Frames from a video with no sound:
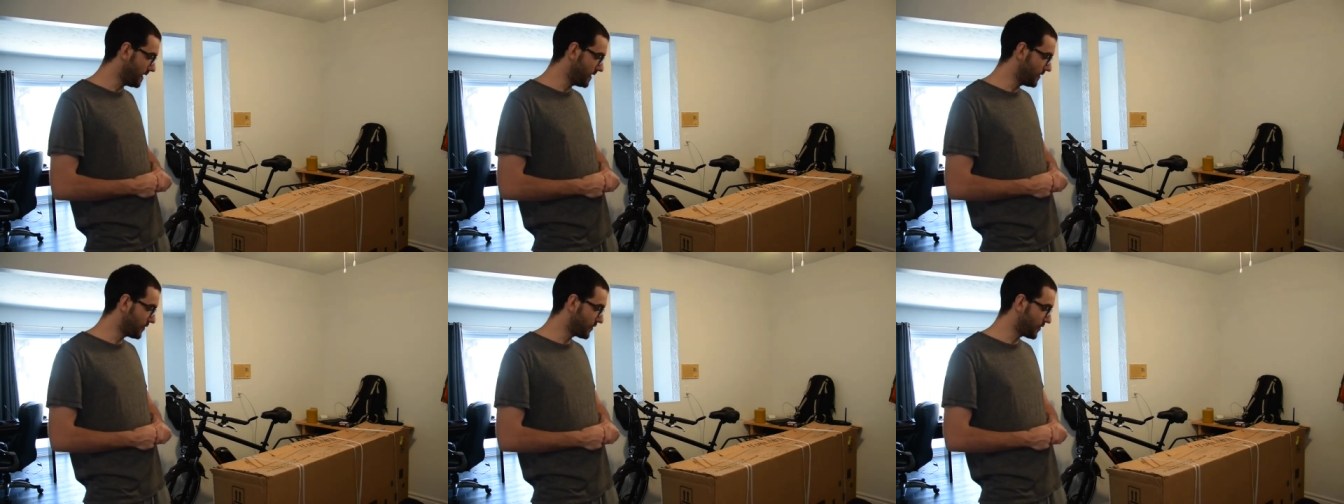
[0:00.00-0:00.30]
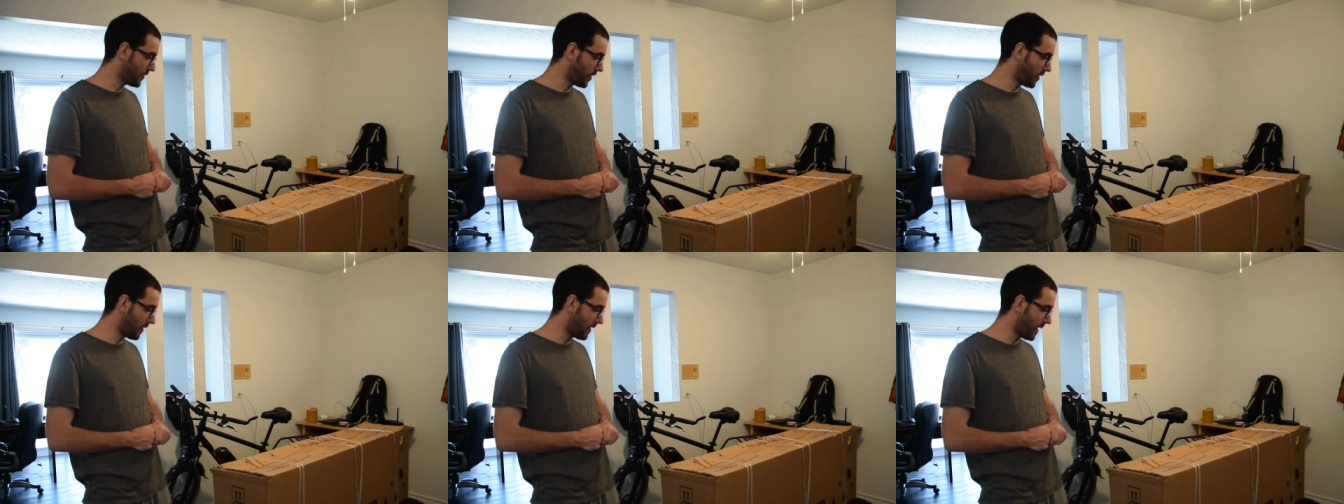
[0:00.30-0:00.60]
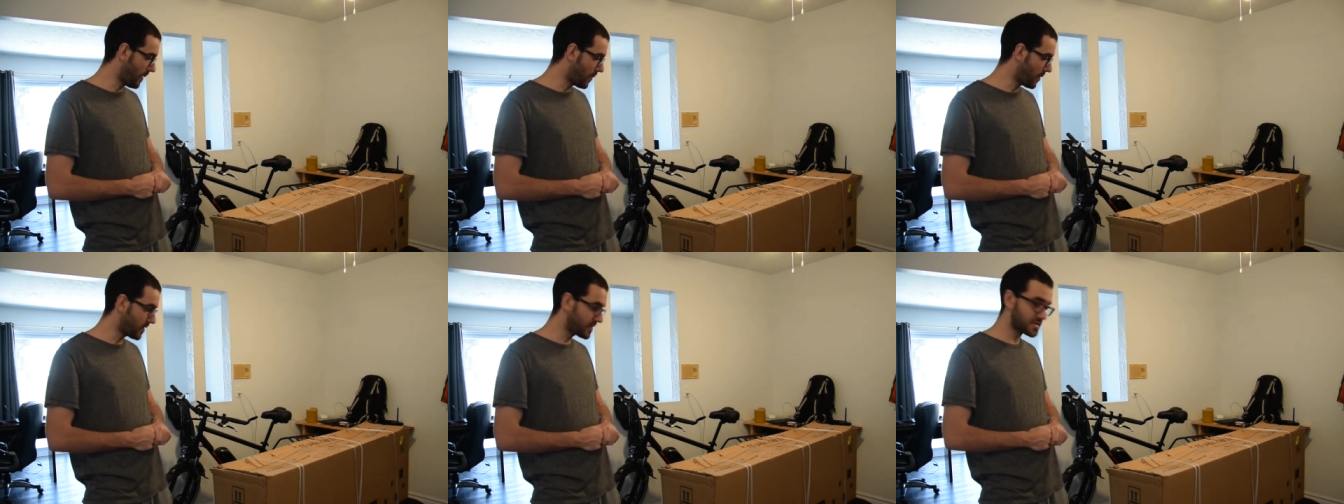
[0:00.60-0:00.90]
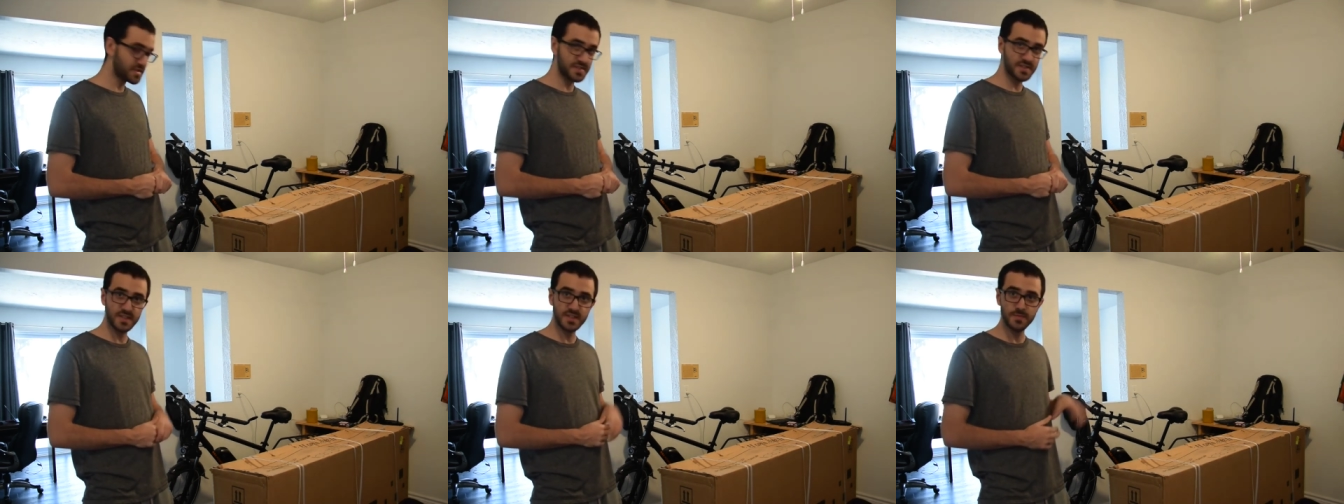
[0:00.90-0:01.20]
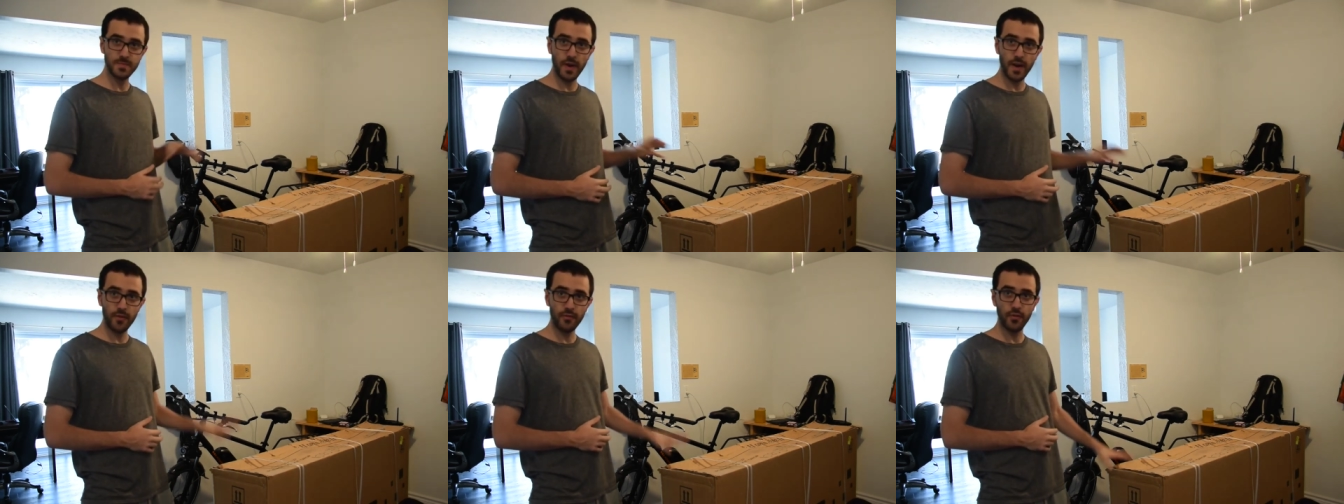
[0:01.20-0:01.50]
and so I purchased this
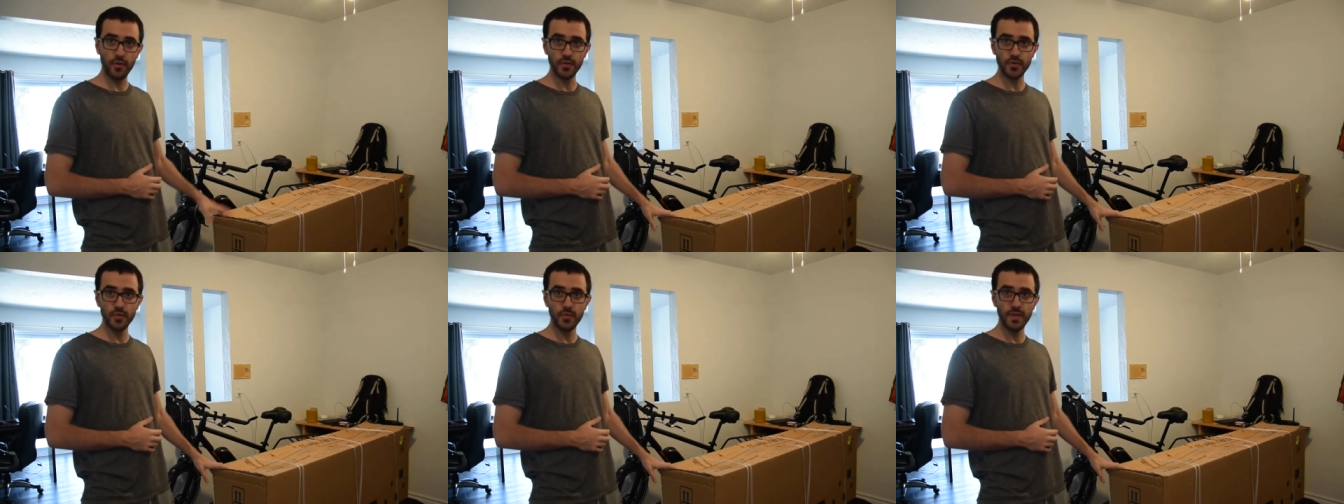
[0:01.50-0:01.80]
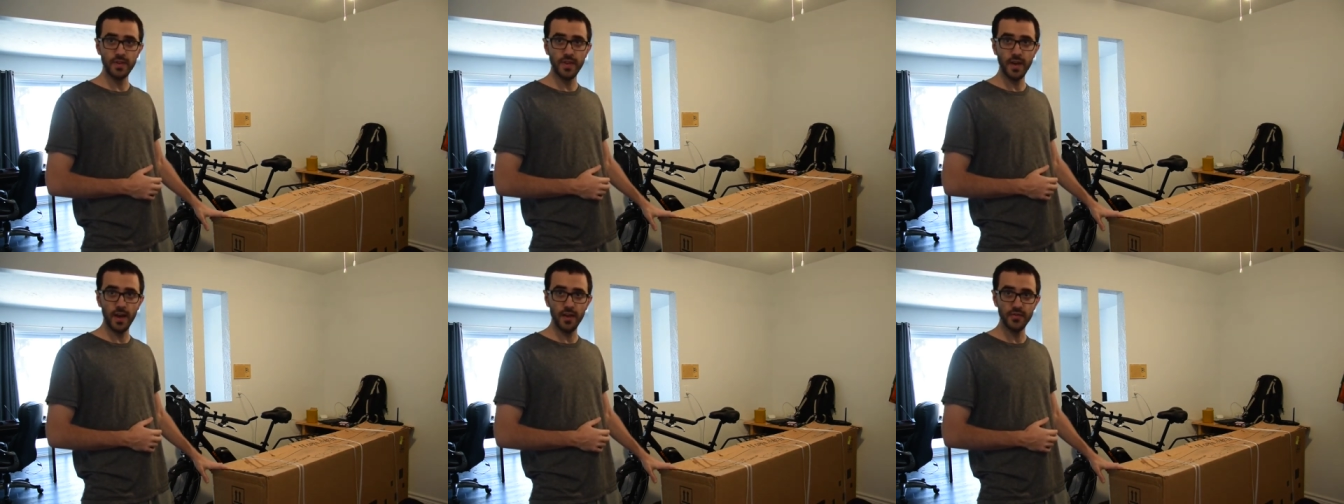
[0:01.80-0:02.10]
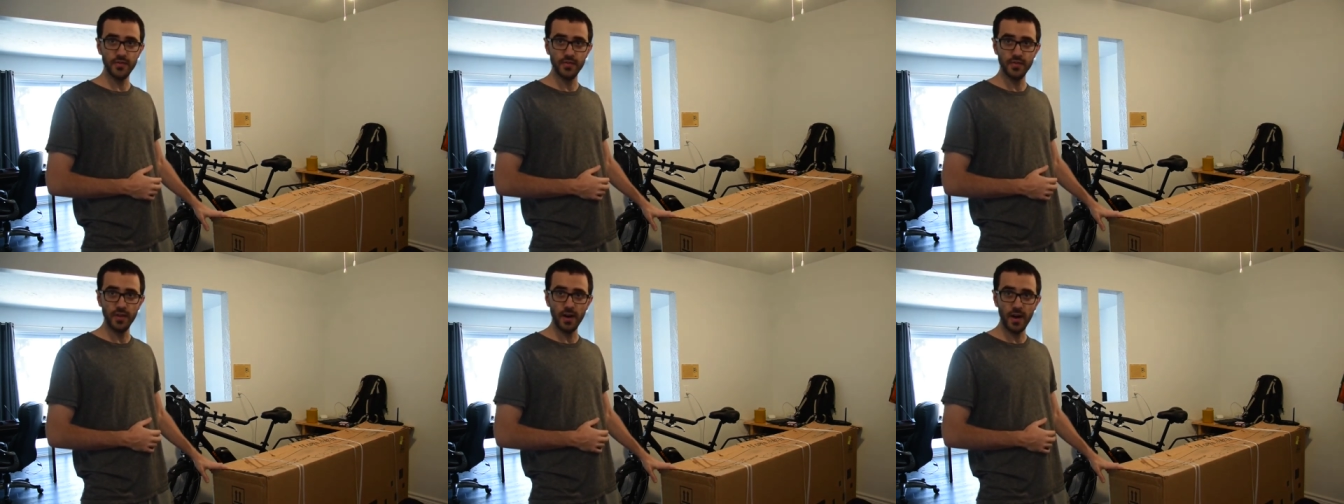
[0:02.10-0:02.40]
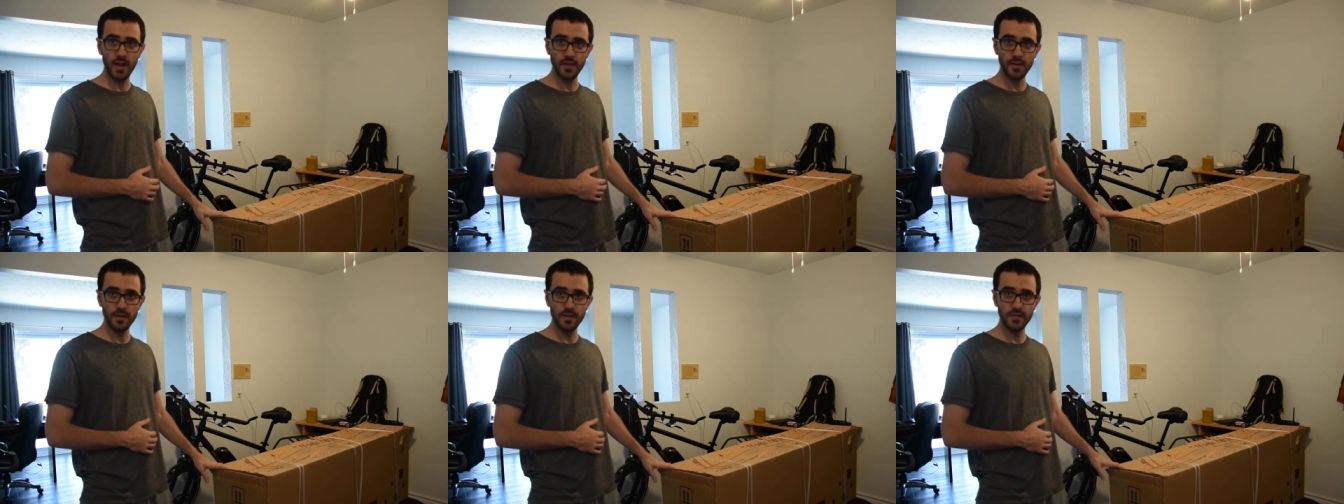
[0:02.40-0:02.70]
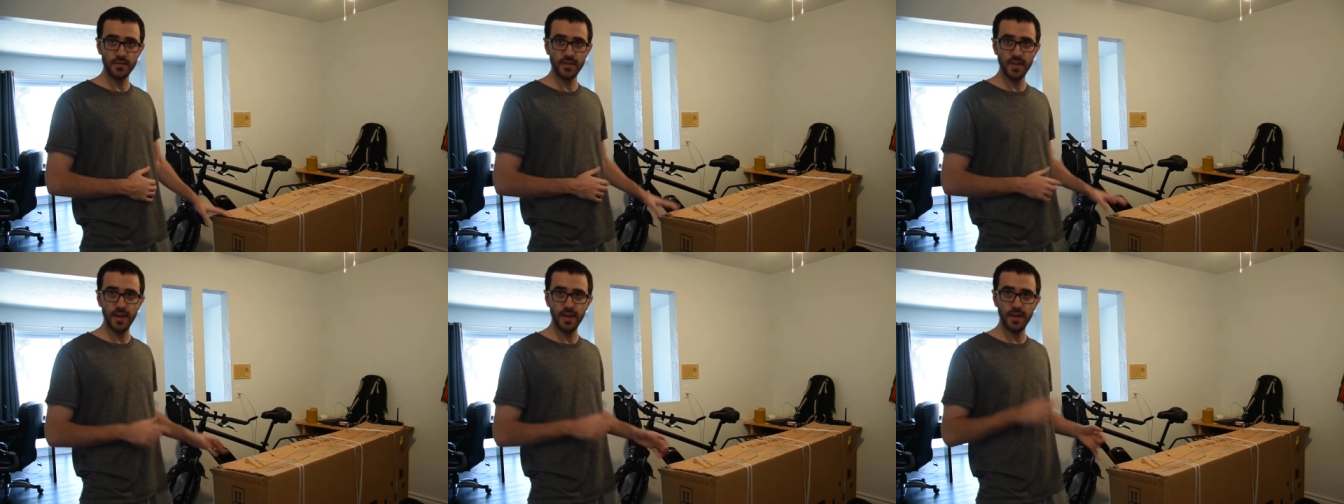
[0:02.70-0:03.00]
bike for
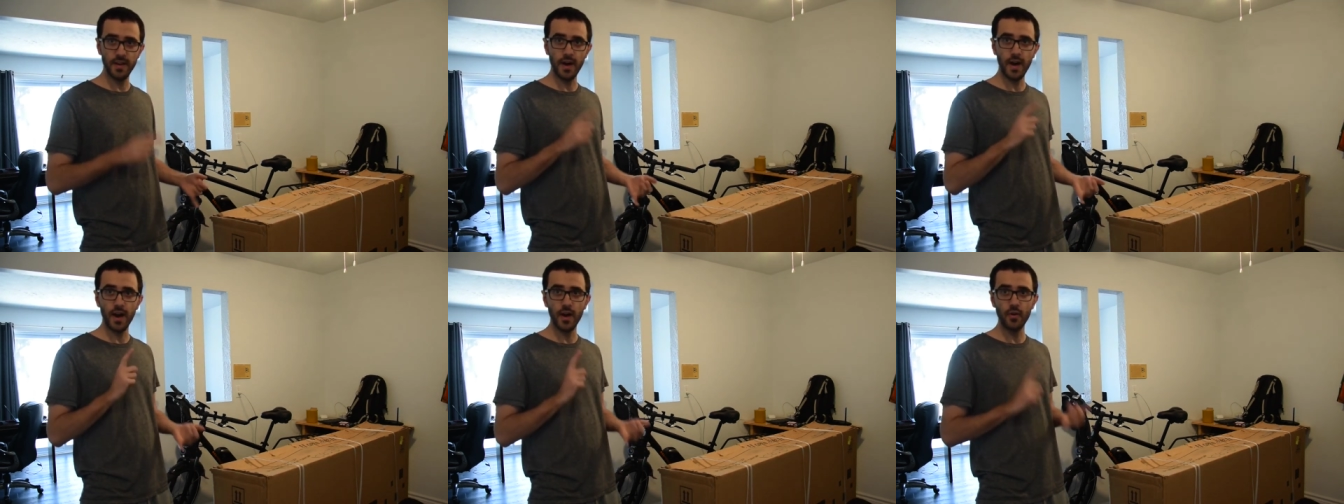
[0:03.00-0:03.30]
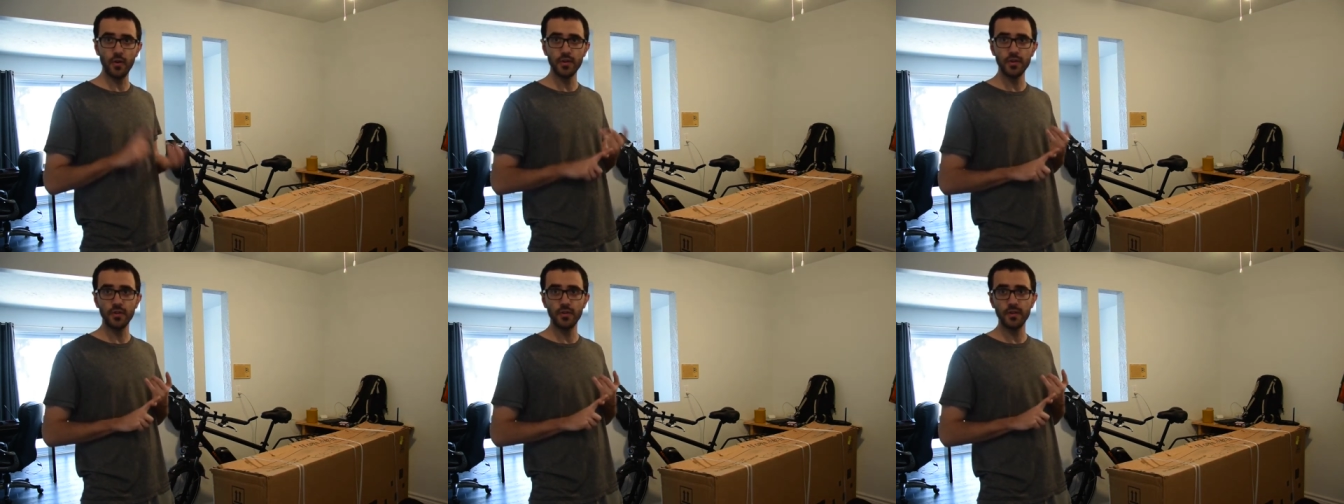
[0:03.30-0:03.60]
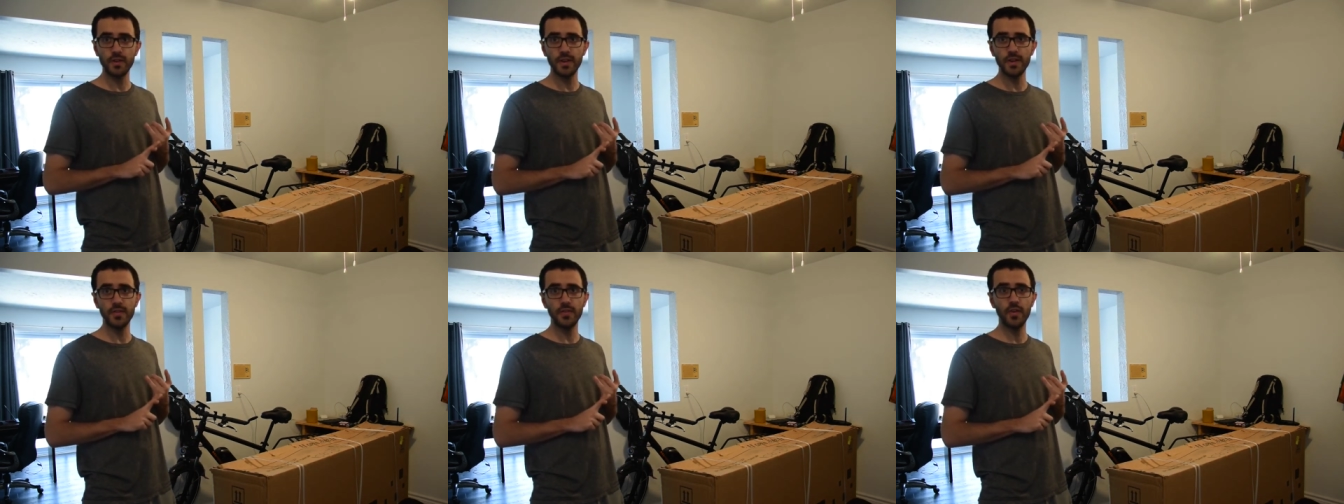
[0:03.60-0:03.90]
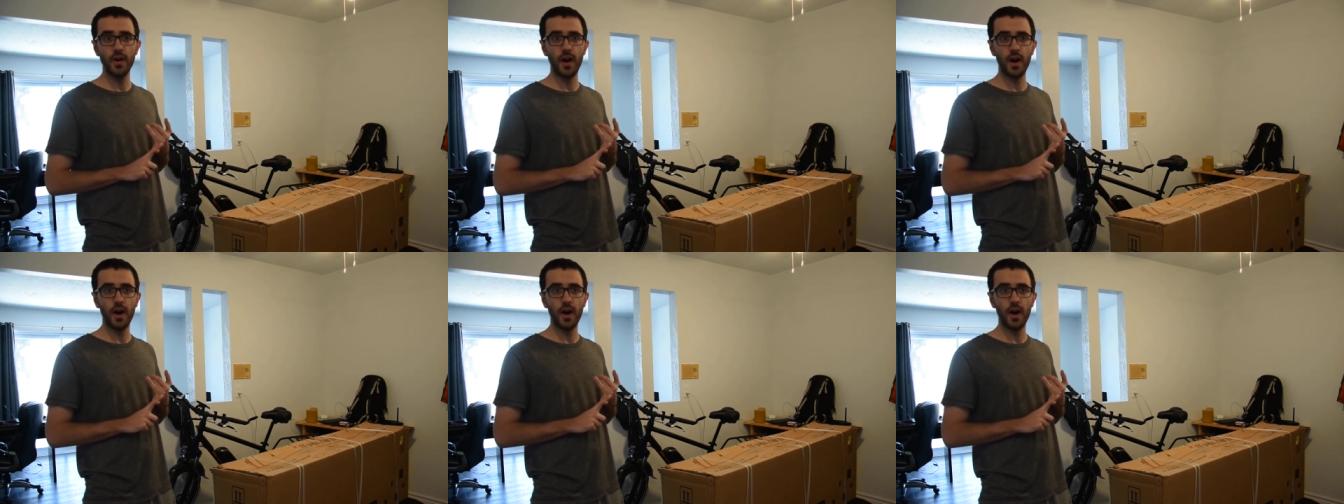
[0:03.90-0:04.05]
$3,000 and I ordered it